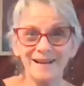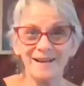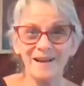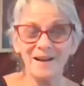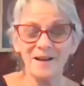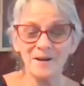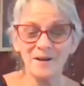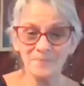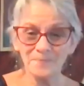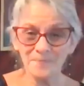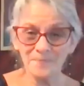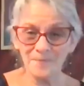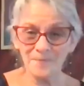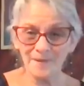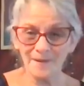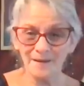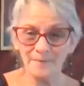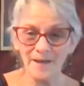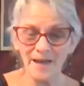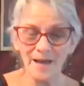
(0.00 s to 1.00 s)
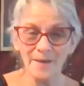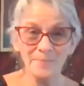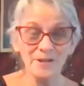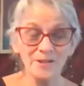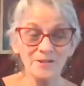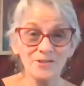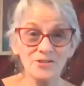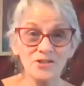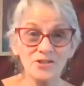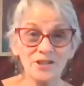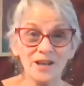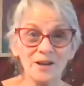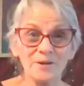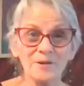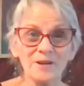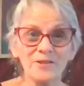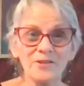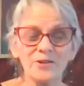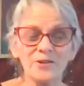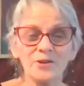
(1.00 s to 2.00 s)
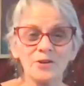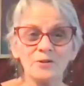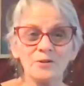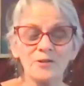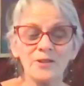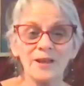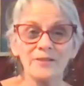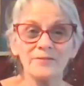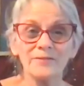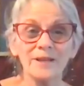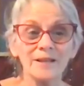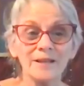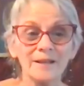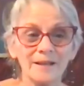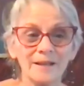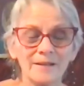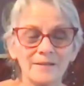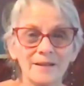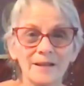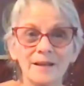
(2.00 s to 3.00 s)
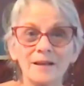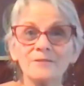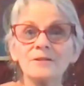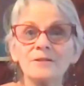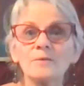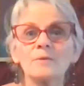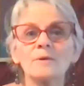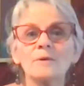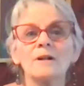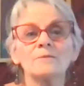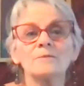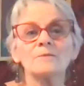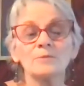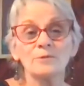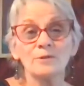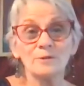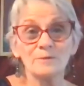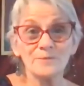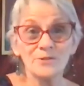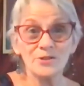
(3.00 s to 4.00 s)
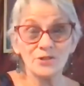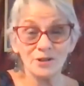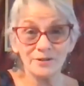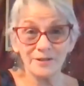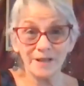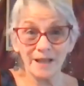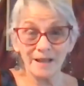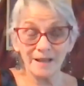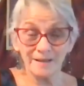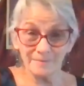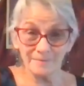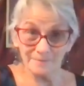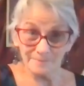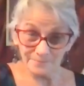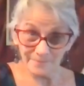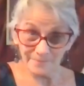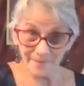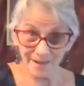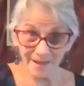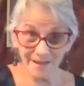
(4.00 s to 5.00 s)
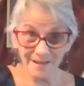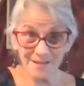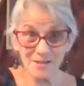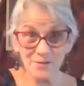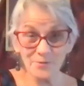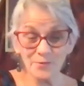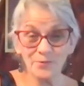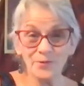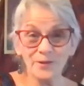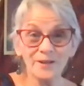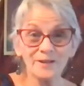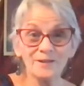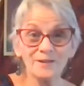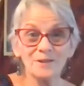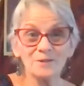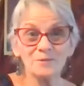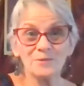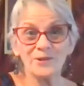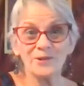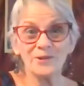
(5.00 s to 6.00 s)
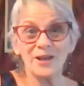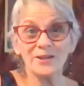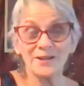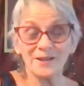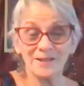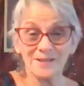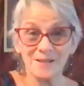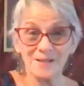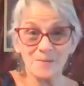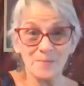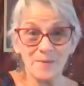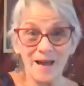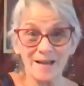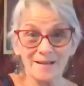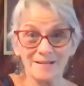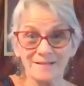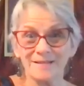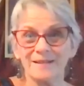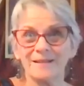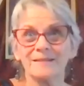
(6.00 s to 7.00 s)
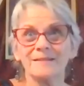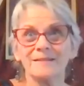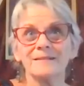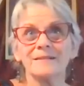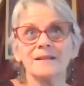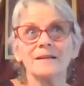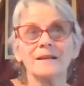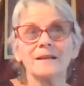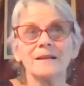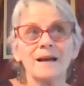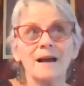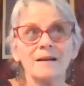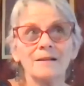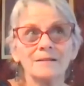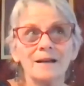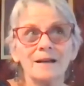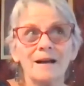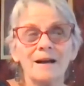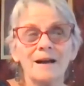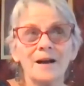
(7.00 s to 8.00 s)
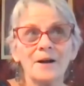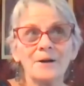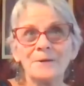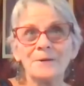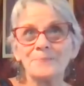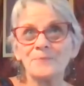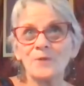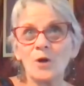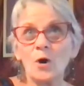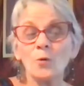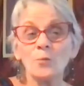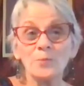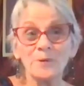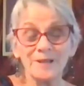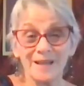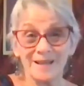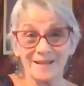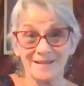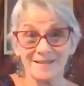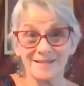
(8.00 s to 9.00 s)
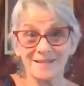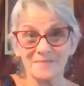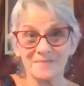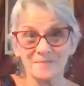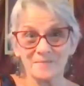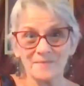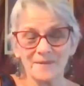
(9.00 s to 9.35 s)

Um, I'm happy to share with you that the underworld womb journey is filled with unexpected um, openings.